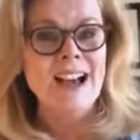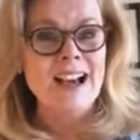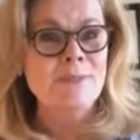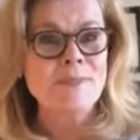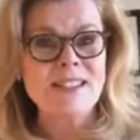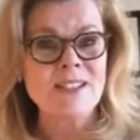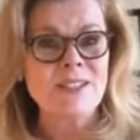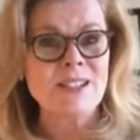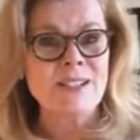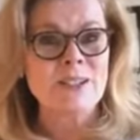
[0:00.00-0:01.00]
Um,
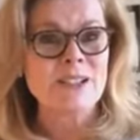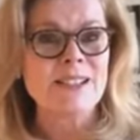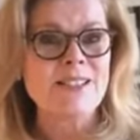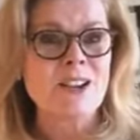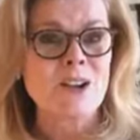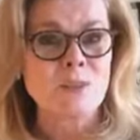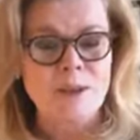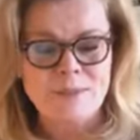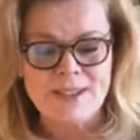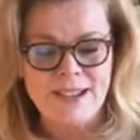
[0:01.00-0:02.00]
Saving Dinner is our
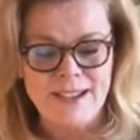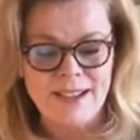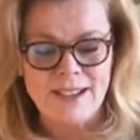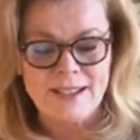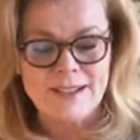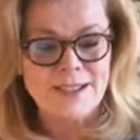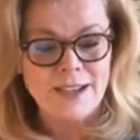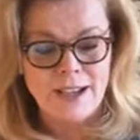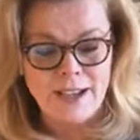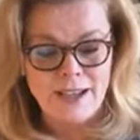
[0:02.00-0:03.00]
website, and
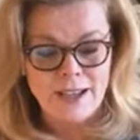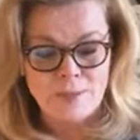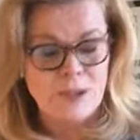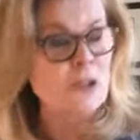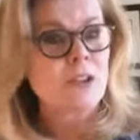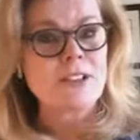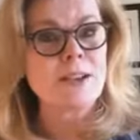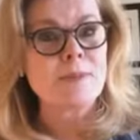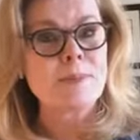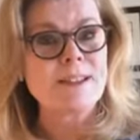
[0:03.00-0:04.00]
I am a New York
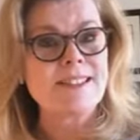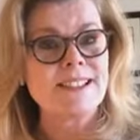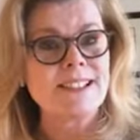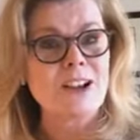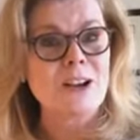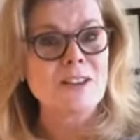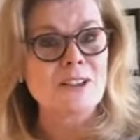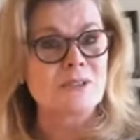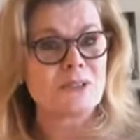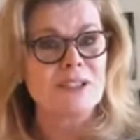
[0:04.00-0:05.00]
Times bestselling author.
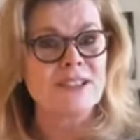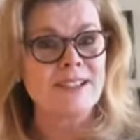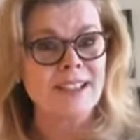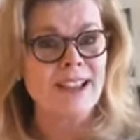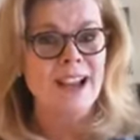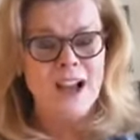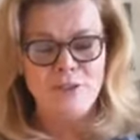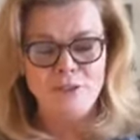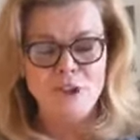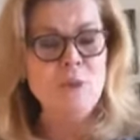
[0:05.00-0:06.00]
I've written a
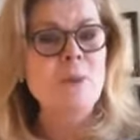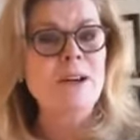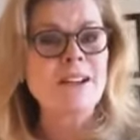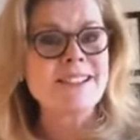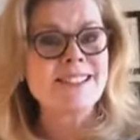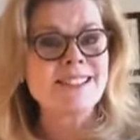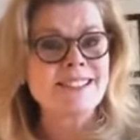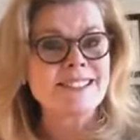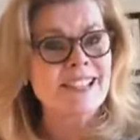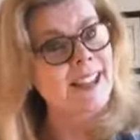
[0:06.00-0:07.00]
few books,
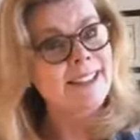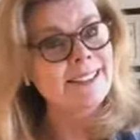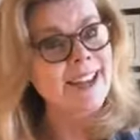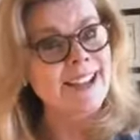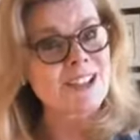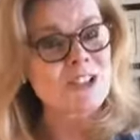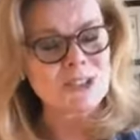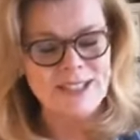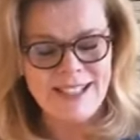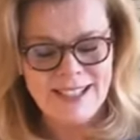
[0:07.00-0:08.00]
10
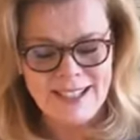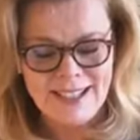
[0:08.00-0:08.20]
actually,